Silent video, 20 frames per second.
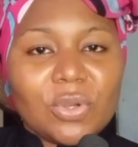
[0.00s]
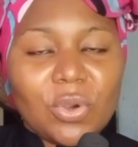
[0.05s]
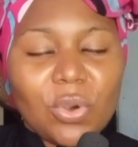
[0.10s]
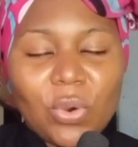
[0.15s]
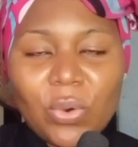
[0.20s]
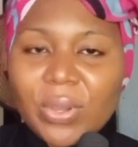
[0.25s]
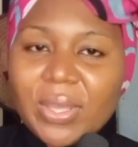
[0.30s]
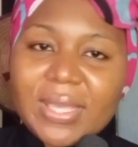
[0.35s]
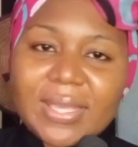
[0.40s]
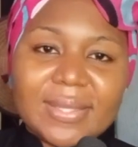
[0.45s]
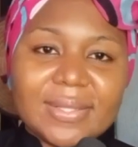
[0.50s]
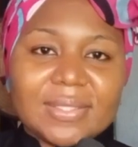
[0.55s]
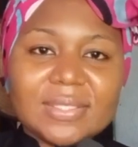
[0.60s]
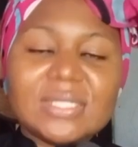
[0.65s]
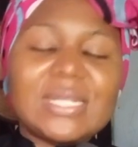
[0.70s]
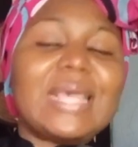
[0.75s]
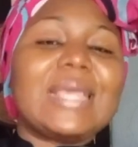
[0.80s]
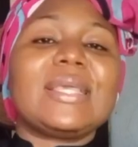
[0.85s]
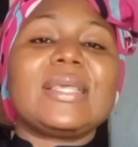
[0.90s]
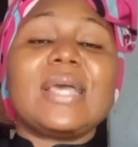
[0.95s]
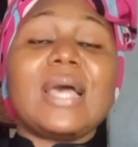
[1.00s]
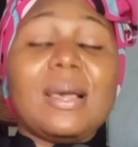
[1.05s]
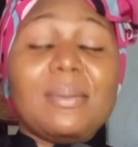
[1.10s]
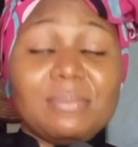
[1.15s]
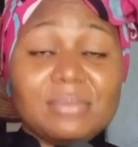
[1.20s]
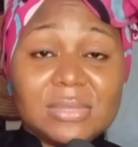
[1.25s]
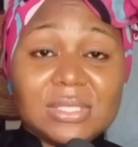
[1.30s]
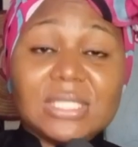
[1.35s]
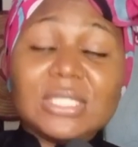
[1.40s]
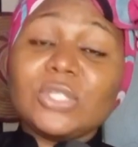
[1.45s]
oil, like
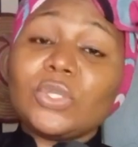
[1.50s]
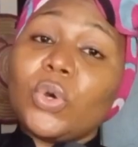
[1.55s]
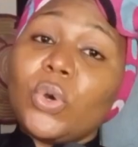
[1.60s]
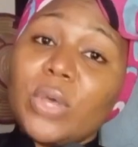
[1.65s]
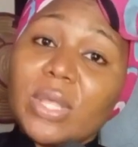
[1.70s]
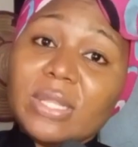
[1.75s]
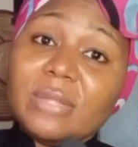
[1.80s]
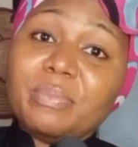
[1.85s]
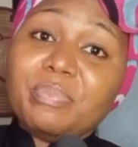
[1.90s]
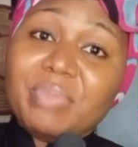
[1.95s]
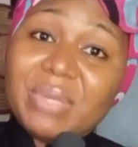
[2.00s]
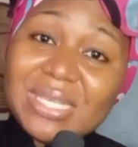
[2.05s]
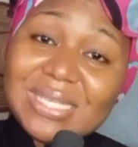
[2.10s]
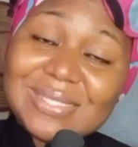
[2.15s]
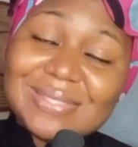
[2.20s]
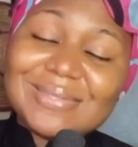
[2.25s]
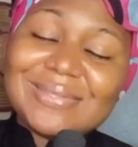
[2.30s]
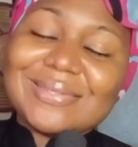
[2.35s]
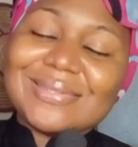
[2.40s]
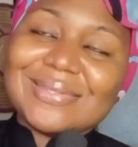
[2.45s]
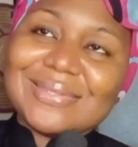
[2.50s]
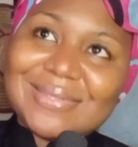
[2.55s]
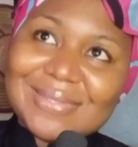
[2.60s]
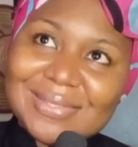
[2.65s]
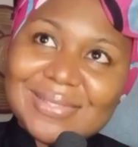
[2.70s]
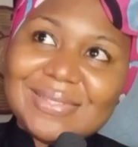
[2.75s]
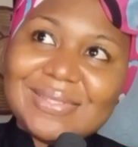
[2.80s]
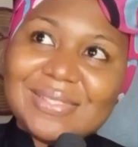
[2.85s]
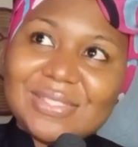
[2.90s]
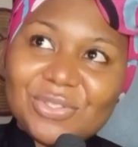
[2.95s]
an oil-based
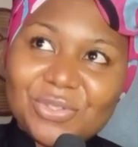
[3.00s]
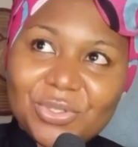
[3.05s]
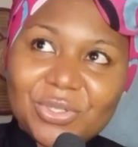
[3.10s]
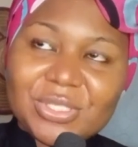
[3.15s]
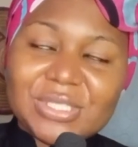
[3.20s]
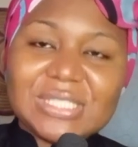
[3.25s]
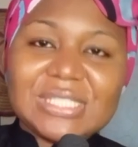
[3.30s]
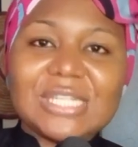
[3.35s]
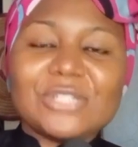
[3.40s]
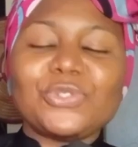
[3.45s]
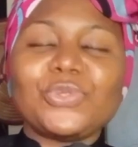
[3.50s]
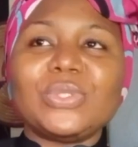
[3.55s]
city, you understand?